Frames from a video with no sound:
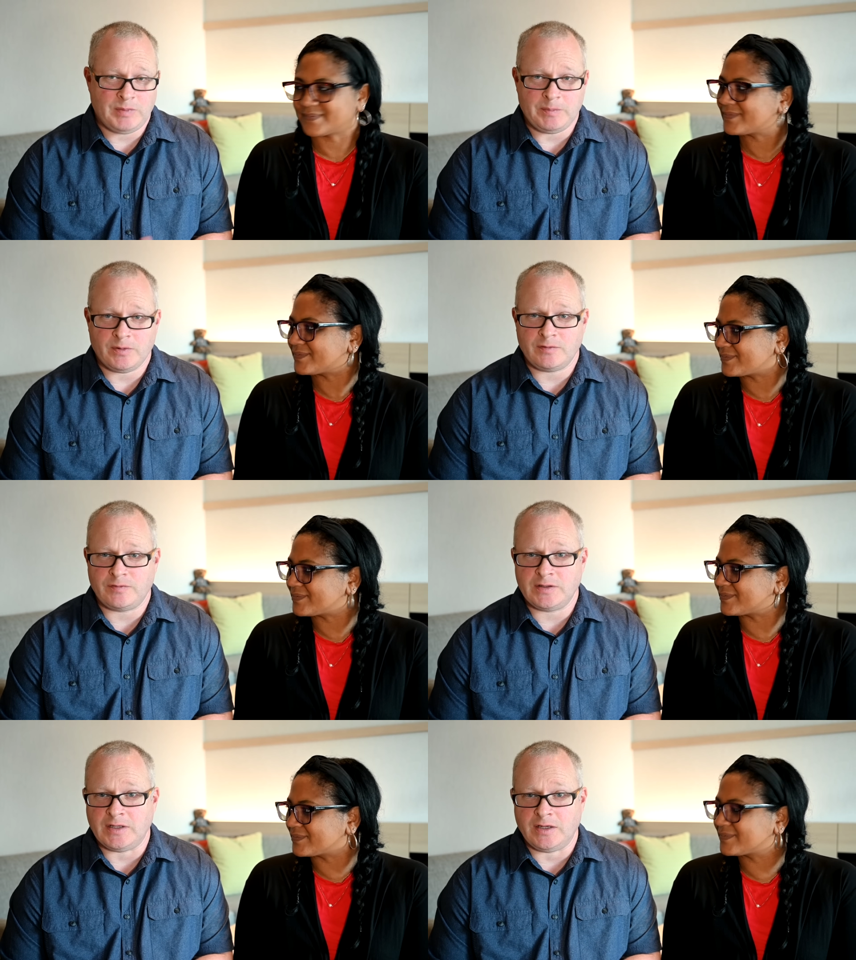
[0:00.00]
Speaker 1: people are
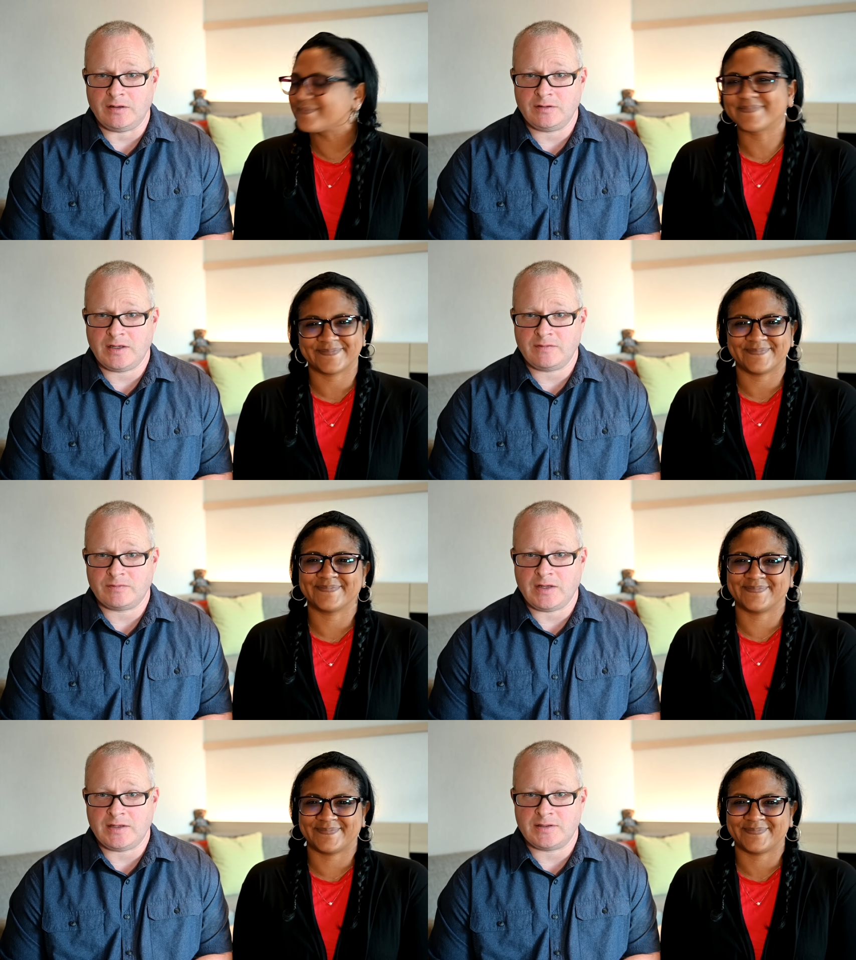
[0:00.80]
friendly, you know. They
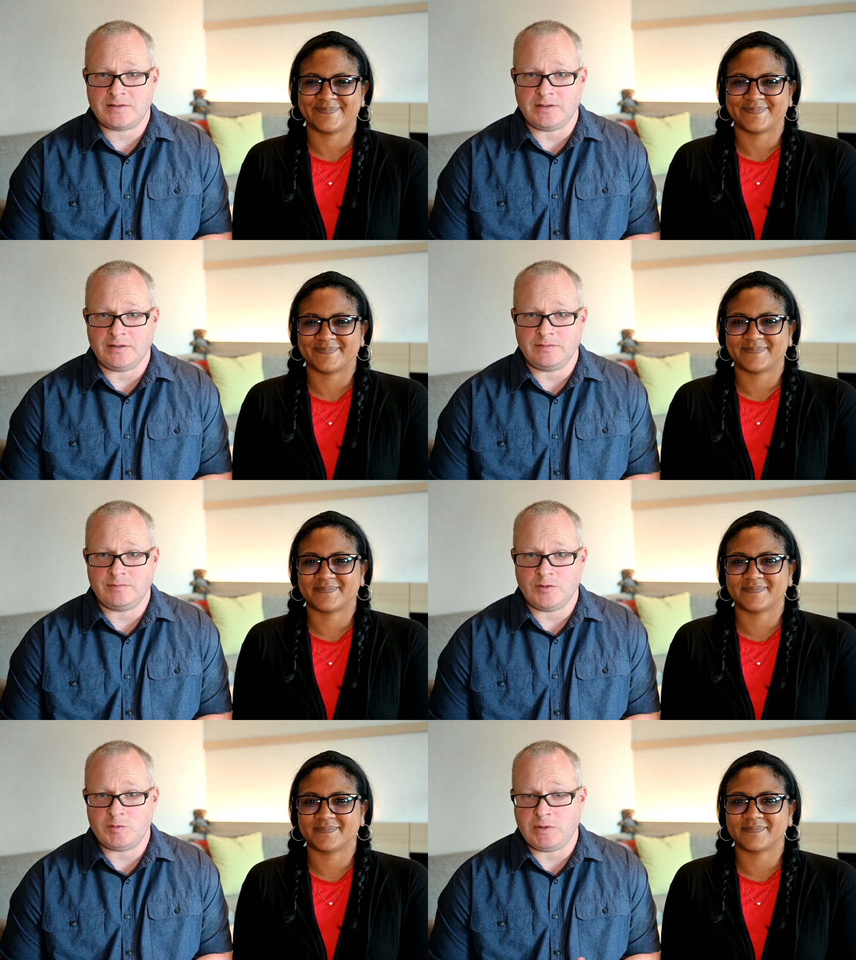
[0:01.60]
they can see
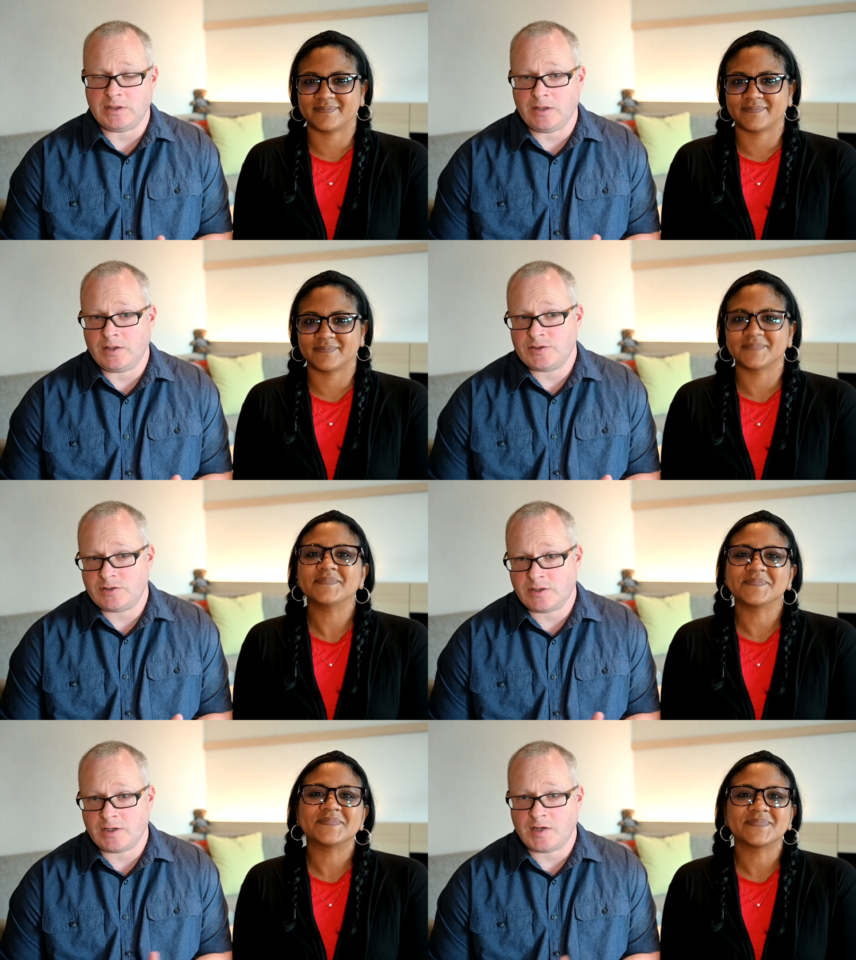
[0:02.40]
you speak English,
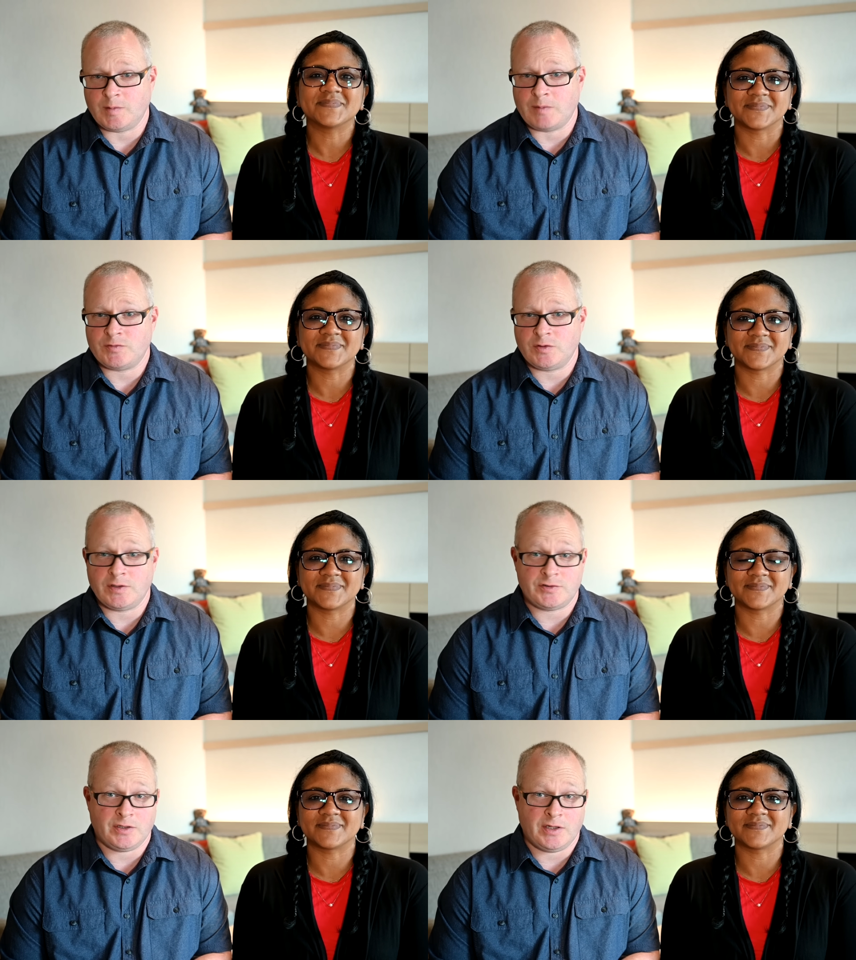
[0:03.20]
they're gonna come up. So
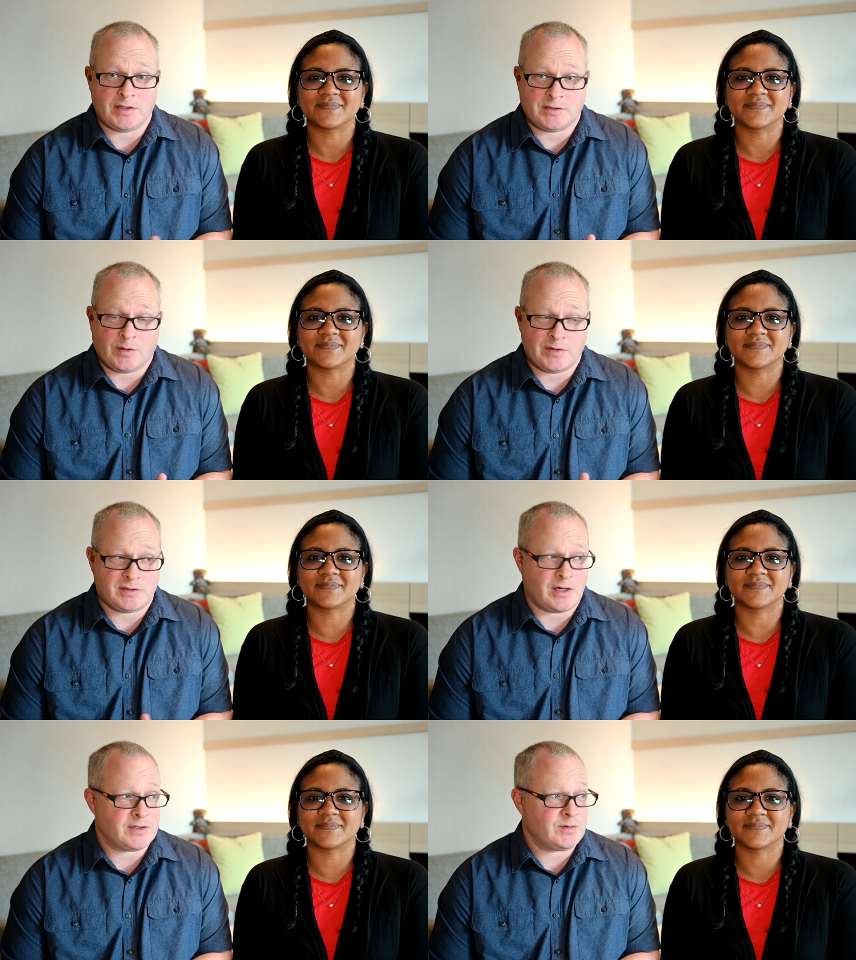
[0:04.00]
Australians always
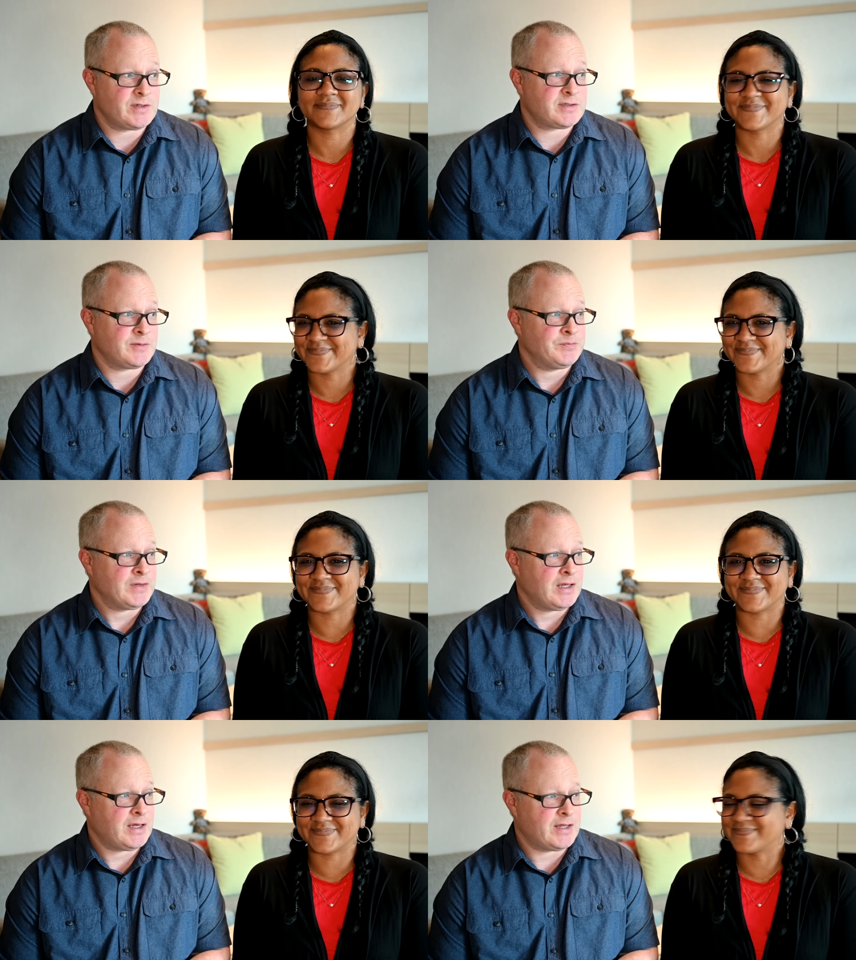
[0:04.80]
talk to us,
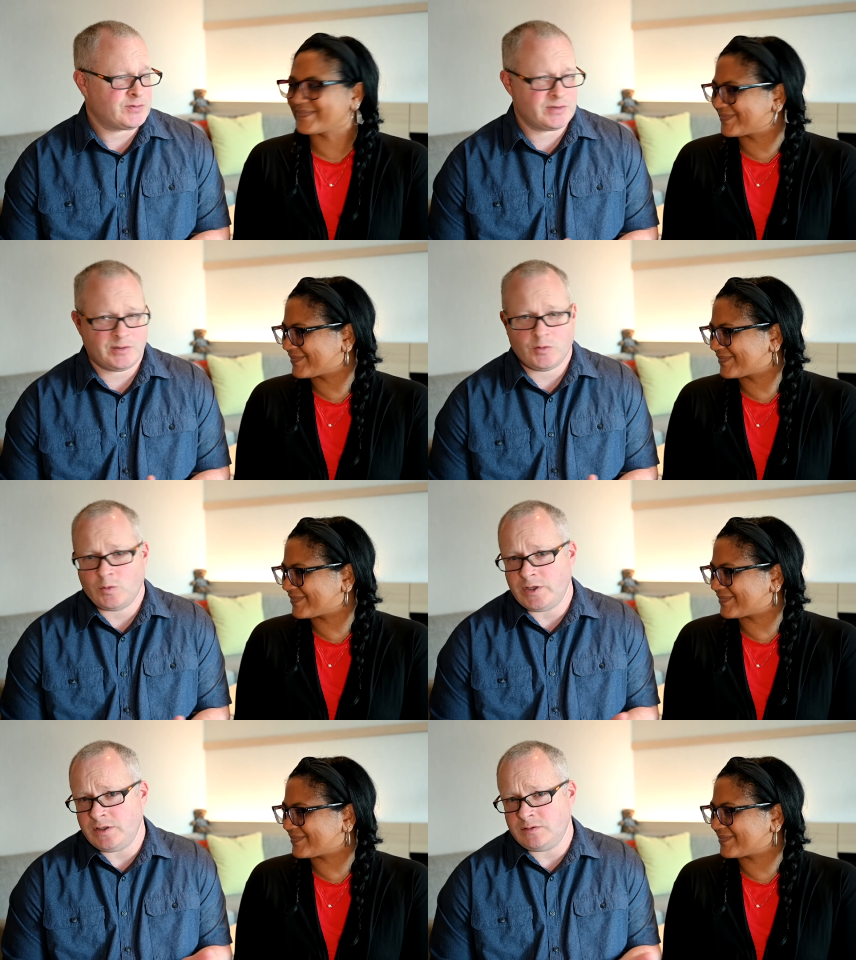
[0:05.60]
and so saying, well,
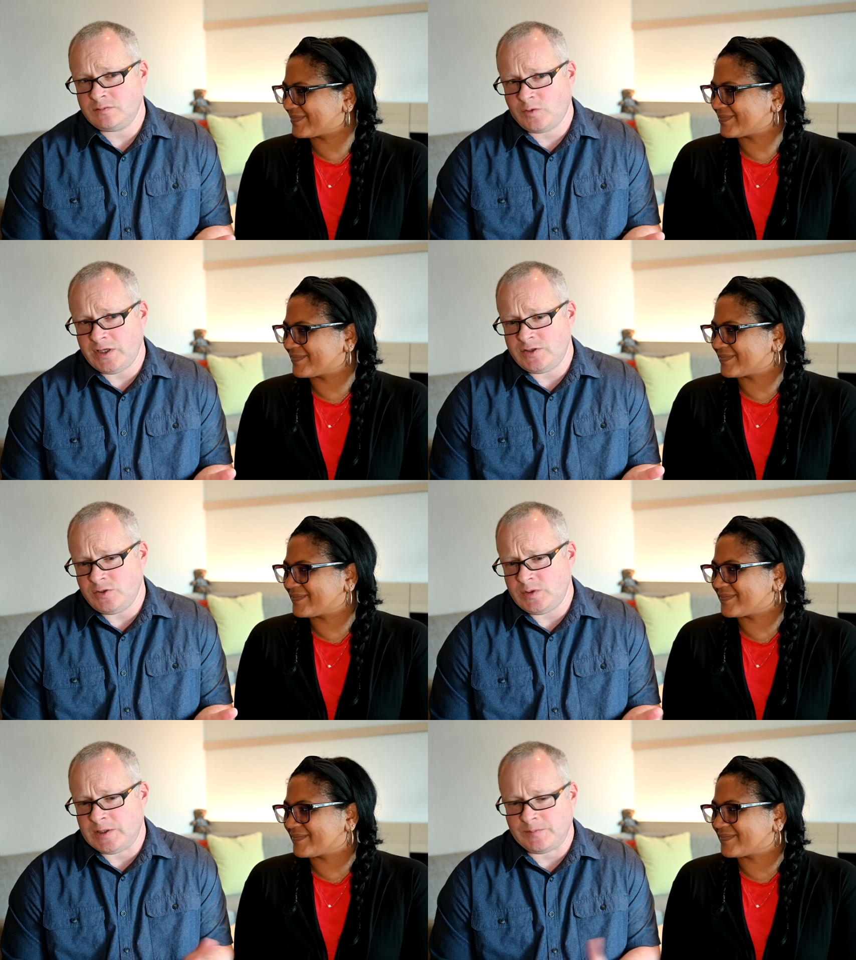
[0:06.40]
what are you what are you
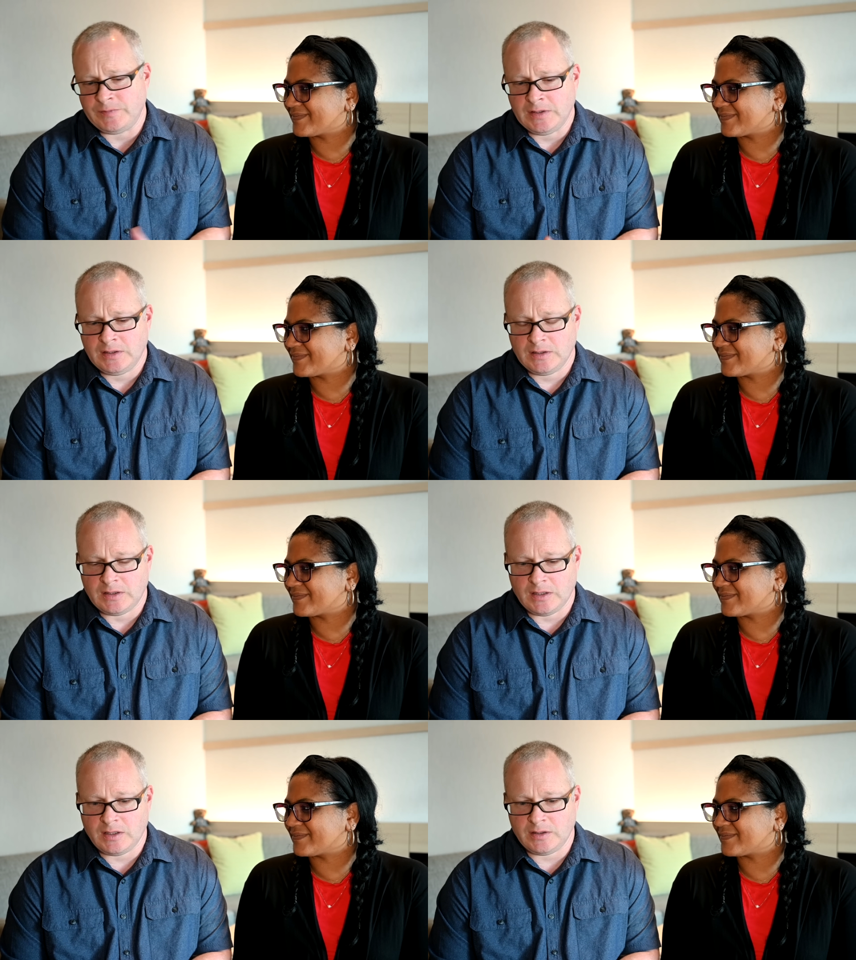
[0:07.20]
doing
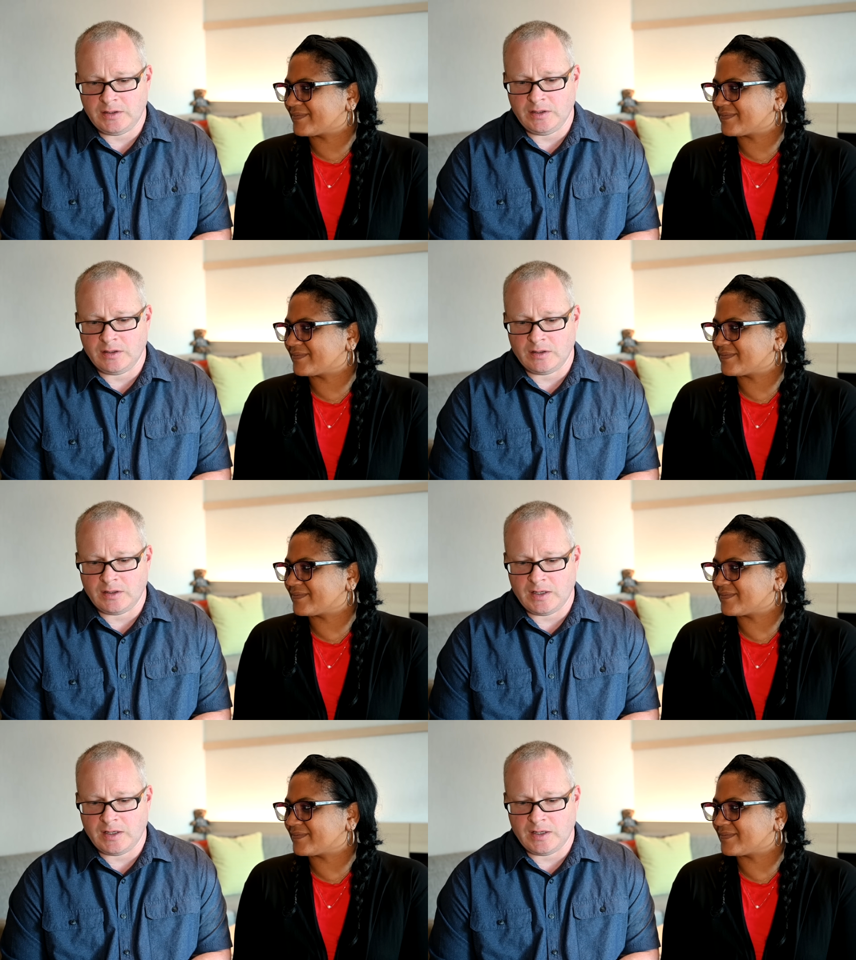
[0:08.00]
uh, here?